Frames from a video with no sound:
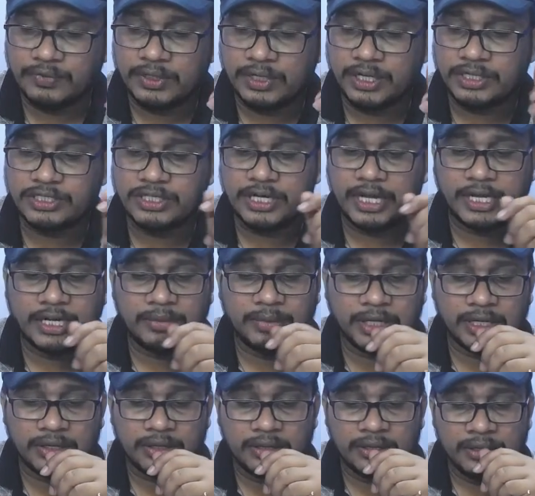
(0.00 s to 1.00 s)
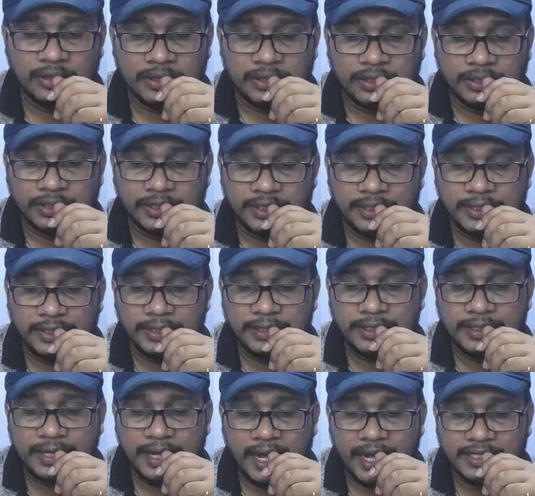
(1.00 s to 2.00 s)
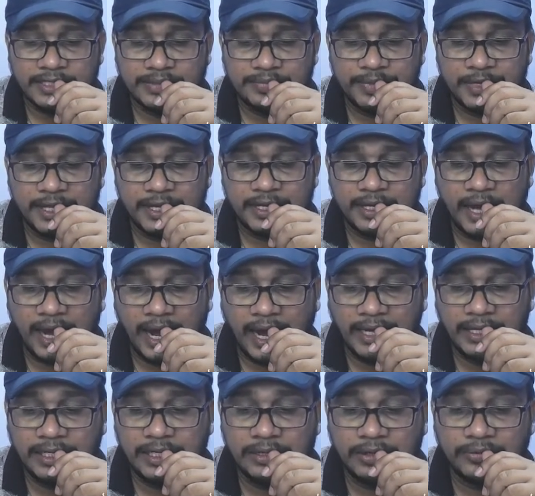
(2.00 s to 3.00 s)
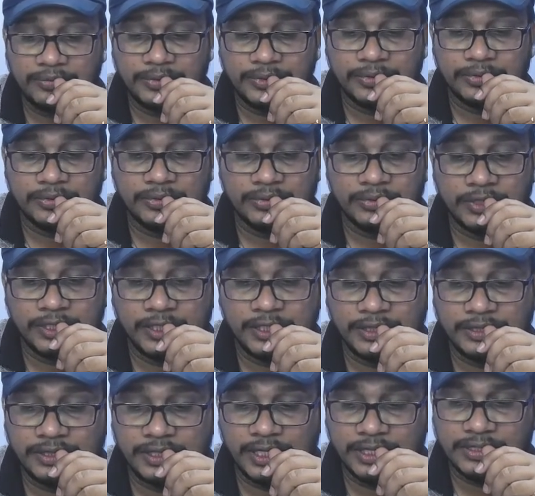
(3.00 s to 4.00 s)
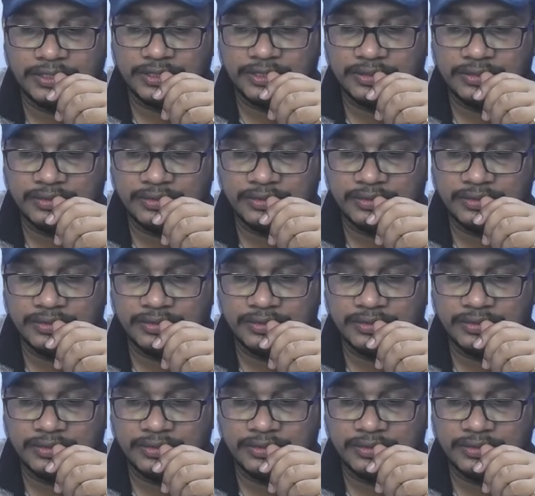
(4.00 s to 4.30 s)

it's a dynamic. He dash very highly of you. He thinks.